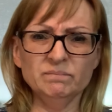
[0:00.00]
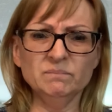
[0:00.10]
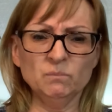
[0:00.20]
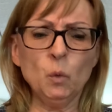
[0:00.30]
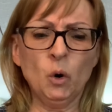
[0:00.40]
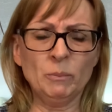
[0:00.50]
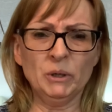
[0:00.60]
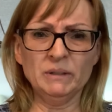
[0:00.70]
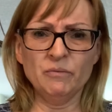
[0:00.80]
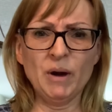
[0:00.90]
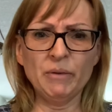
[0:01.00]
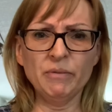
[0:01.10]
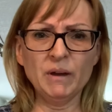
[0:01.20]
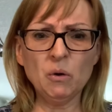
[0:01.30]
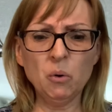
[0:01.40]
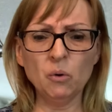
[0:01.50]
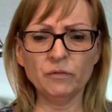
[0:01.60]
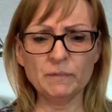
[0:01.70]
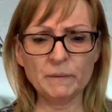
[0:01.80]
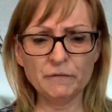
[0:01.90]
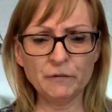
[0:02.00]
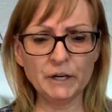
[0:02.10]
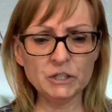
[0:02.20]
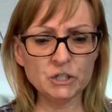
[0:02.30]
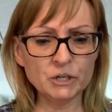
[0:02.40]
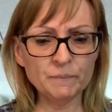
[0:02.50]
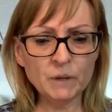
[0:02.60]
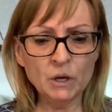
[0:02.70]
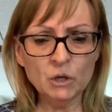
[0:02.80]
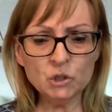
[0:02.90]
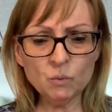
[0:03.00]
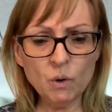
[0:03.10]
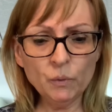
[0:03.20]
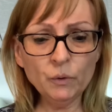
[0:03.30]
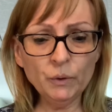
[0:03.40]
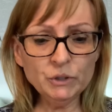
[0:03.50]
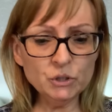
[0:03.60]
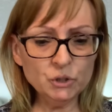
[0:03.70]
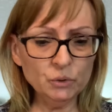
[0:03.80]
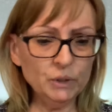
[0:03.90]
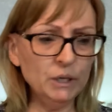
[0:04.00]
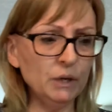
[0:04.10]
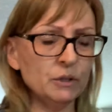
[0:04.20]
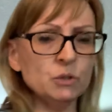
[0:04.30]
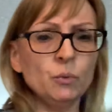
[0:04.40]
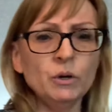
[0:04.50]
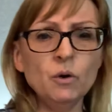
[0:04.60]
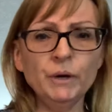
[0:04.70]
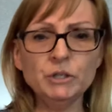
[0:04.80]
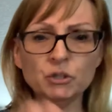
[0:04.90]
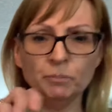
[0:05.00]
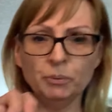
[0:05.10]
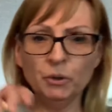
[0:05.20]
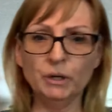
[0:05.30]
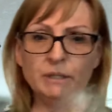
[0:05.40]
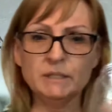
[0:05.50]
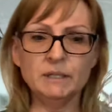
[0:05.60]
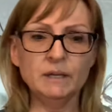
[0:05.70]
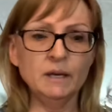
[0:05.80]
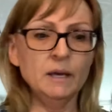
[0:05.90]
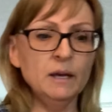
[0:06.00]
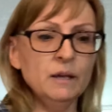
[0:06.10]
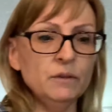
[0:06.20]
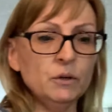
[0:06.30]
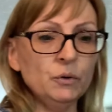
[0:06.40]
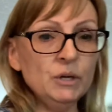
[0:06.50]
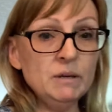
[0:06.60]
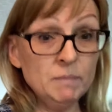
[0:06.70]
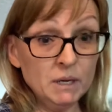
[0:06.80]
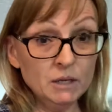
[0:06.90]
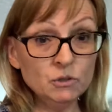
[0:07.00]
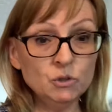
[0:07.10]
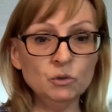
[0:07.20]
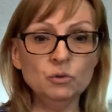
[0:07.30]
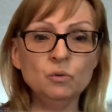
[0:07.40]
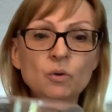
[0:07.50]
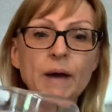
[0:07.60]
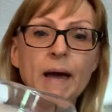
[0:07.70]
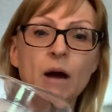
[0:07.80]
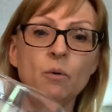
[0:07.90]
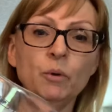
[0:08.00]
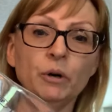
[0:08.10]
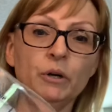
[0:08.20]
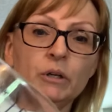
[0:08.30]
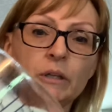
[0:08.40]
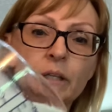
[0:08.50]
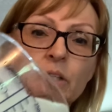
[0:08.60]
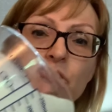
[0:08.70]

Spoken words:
warmer rather than cold from the fridge. So what we're going to do here is we're going to put the cream into our clean